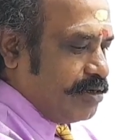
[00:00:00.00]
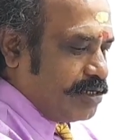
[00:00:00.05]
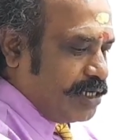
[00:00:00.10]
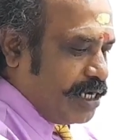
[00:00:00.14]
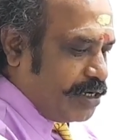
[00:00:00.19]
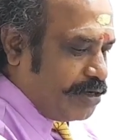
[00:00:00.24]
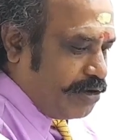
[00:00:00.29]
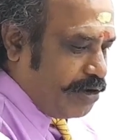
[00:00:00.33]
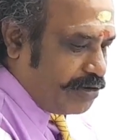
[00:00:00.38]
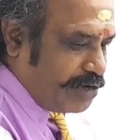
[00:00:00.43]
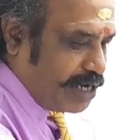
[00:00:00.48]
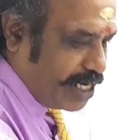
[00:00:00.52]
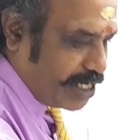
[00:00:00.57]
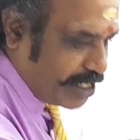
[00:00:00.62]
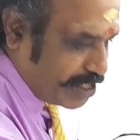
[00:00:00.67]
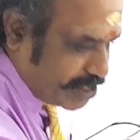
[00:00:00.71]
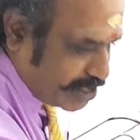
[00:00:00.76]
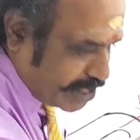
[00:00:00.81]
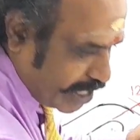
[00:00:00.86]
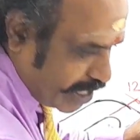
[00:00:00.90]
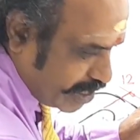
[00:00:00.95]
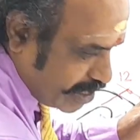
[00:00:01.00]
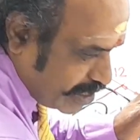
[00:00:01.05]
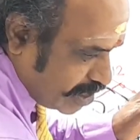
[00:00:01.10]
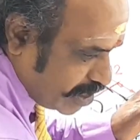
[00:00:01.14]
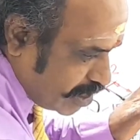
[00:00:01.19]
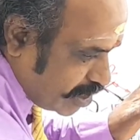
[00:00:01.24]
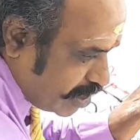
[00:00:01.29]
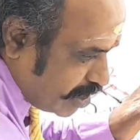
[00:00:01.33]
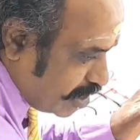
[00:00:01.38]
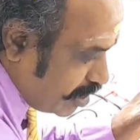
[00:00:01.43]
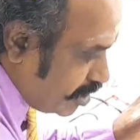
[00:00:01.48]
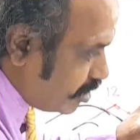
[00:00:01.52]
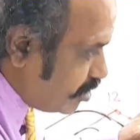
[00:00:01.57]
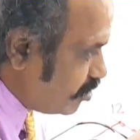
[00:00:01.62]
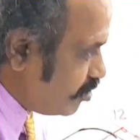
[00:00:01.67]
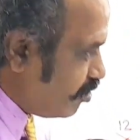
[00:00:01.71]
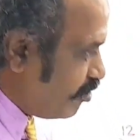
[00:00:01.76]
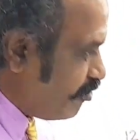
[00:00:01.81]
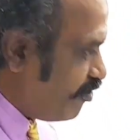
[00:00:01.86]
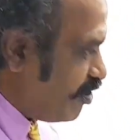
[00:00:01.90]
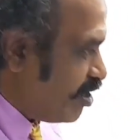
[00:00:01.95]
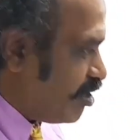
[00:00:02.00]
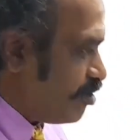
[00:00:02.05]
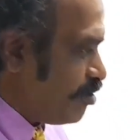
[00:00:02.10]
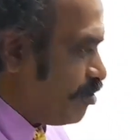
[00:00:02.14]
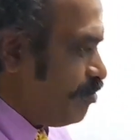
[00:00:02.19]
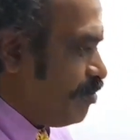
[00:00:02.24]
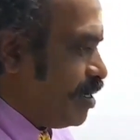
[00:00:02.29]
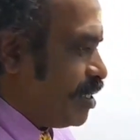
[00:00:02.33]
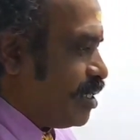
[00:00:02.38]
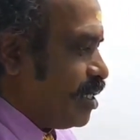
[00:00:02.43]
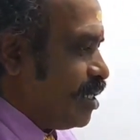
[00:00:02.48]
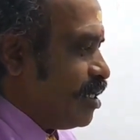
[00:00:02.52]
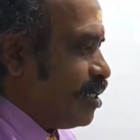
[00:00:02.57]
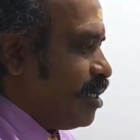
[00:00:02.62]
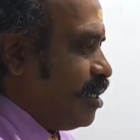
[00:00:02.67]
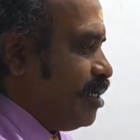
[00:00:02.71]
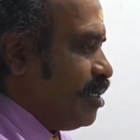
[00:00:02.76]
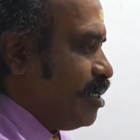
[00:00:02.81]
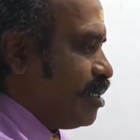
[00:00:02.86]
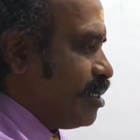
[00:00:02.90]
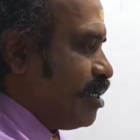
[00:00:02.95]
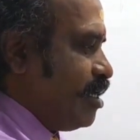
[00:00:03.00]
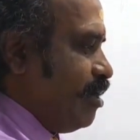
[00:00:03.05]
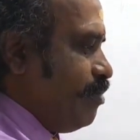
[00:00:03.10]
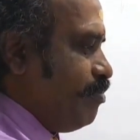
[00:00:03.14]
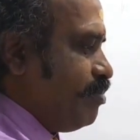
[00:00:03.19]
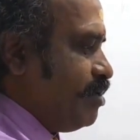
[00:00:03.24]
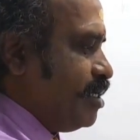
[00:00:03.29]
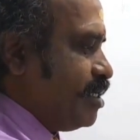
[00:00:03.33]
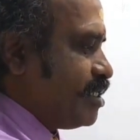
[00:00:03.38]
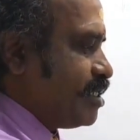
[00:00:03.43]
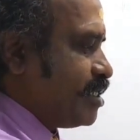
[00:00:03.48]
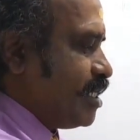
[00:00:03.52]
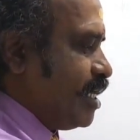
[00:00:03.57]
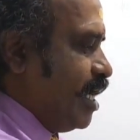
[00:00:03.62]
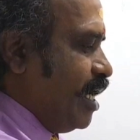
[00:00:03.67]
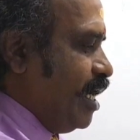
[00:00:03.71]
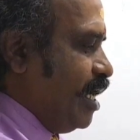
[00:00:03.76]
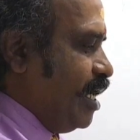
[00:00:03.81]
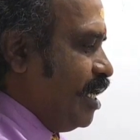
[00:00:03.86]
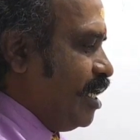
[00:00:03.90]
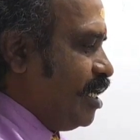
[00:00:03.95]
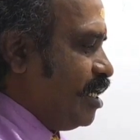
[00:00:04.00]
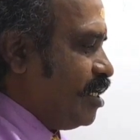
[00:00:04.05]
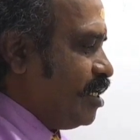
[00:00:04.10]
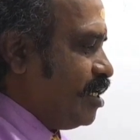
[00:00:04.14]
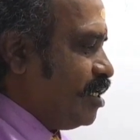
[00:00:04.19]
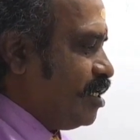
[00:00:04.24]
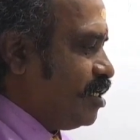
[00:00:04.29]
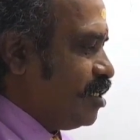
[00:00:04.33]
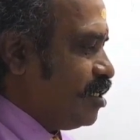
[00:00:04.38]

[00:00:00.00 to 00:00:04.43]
That you have to understand. So for better, I keep the scale.